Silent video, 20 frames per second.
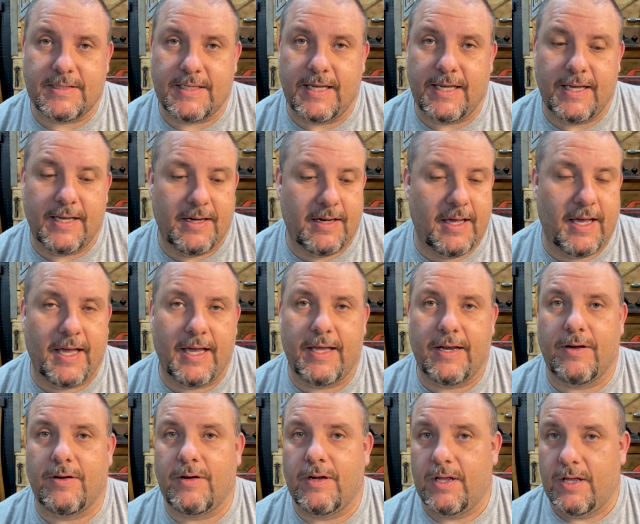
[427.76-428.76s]
see it
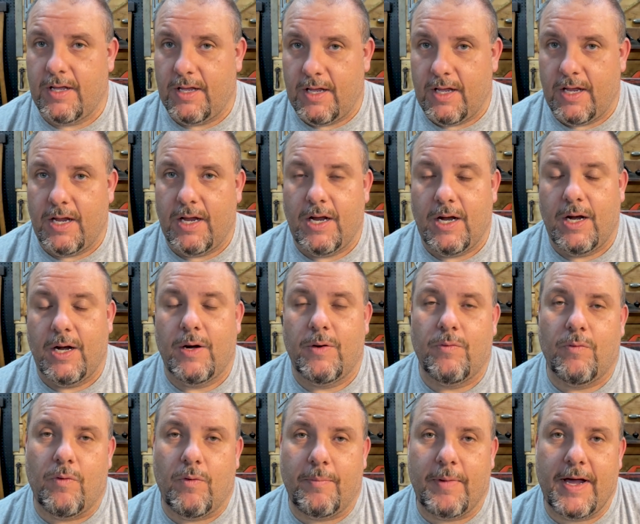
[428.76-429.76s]
and
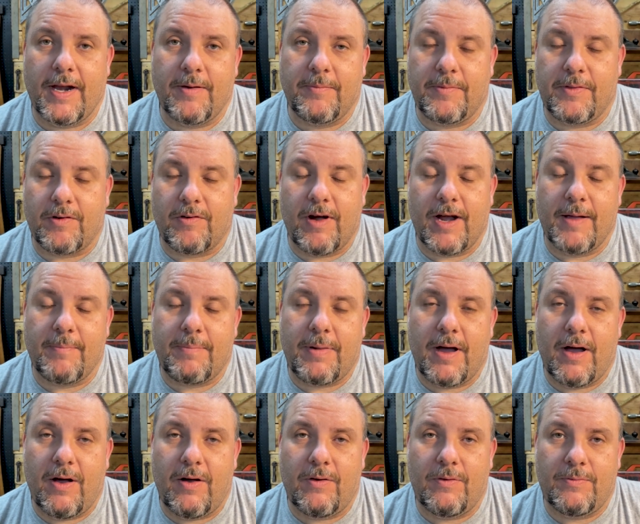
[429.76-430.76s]
remind them of the
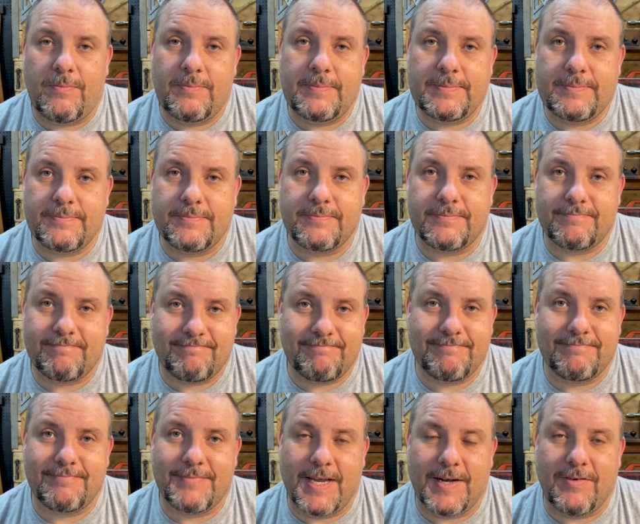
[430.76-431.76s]
grandpa
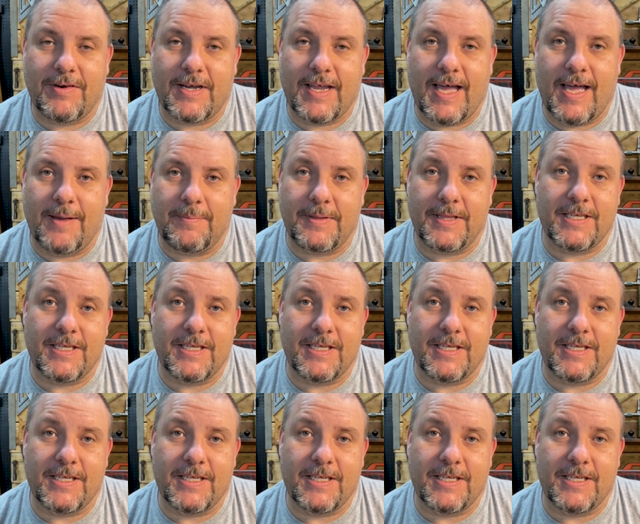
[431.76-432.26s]
every time.